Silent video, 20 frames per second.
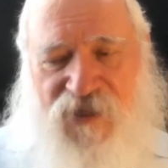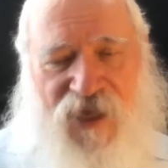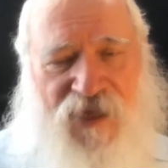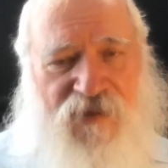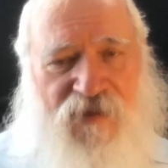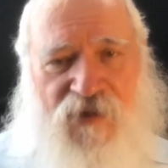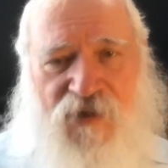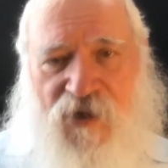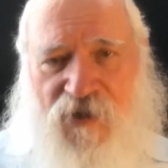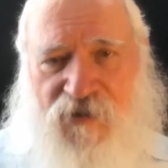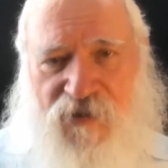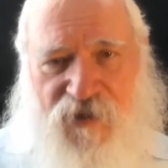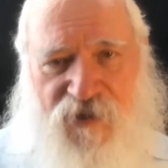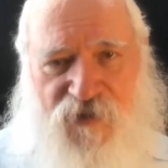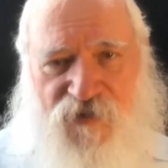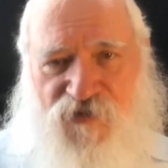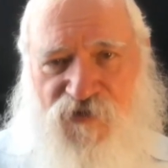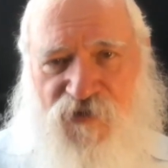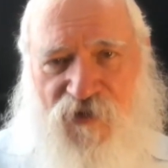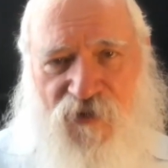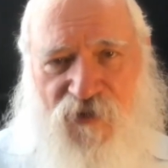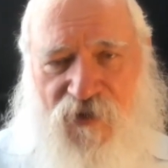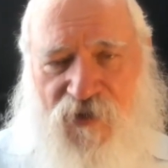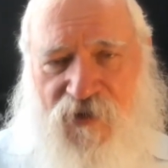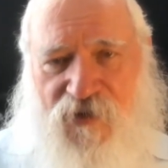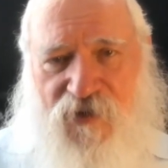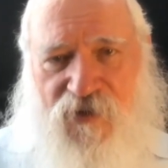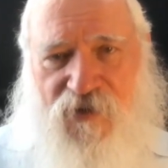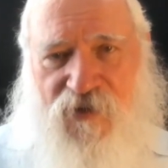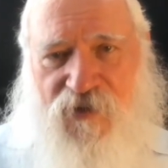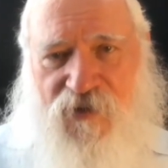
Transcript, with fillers: not gun control.